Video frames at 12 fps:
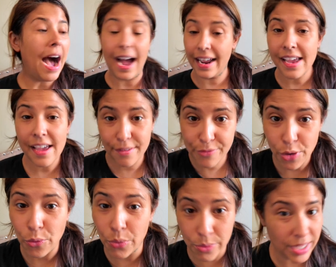I have
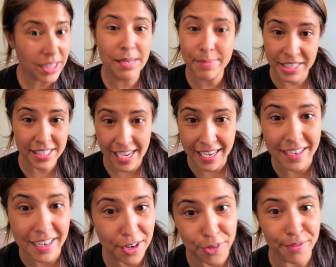really been taking
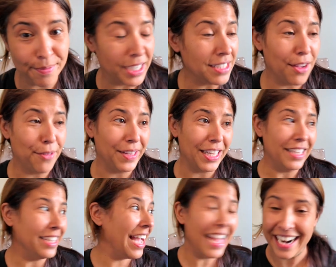care of myself
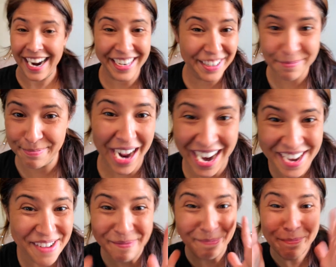lately, and I
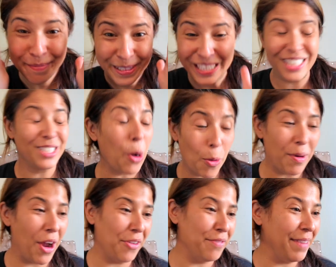am so
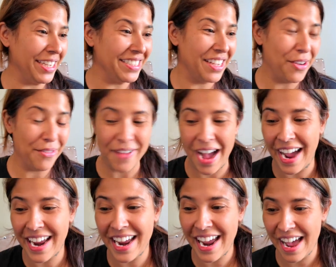proud of myself.
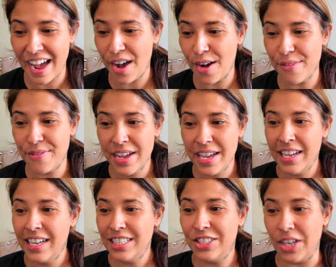I have
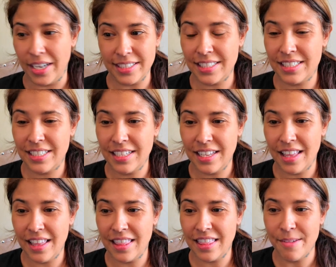just
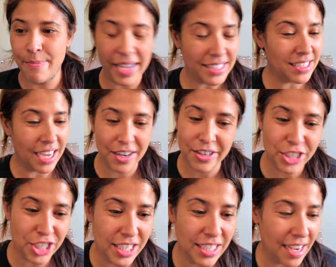the best
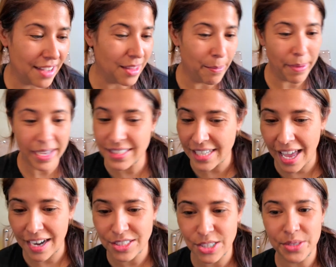energy and the best
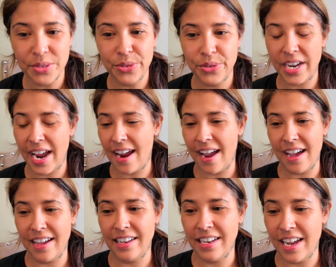attitude,
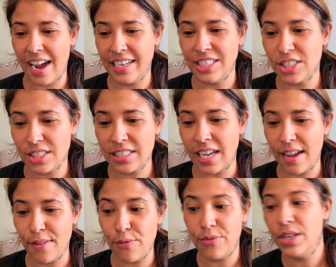and I
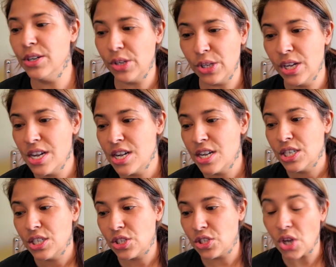feel
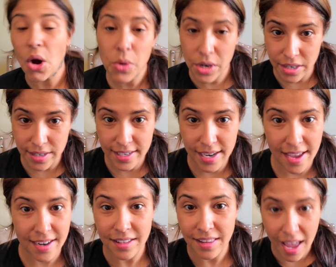so good.
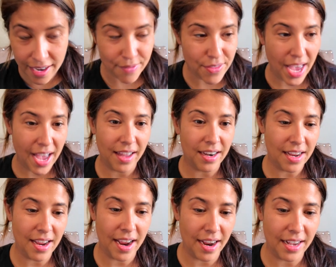And a lot of that
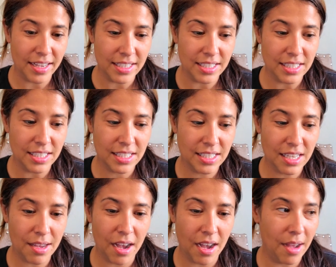has
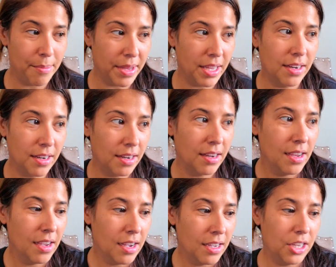been,
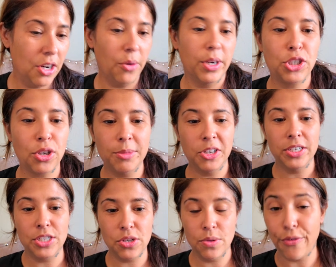you know,
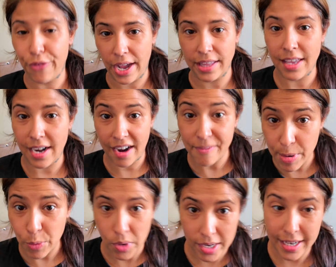attributed to the fact that I've
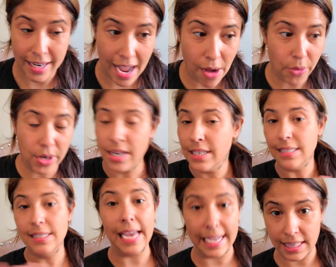been working out
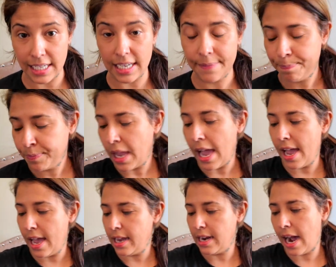daily.
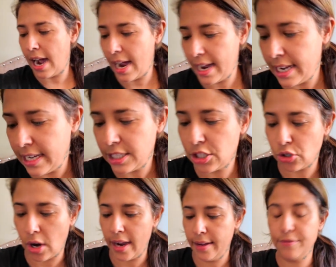And I
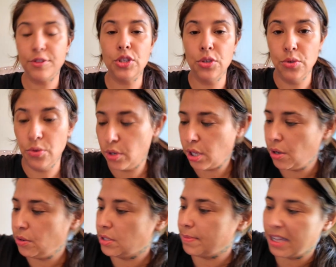strive to
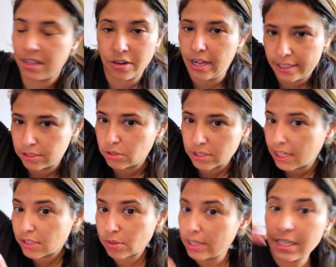close my little
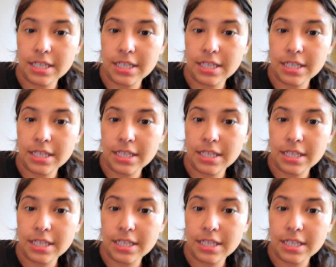exercise ring.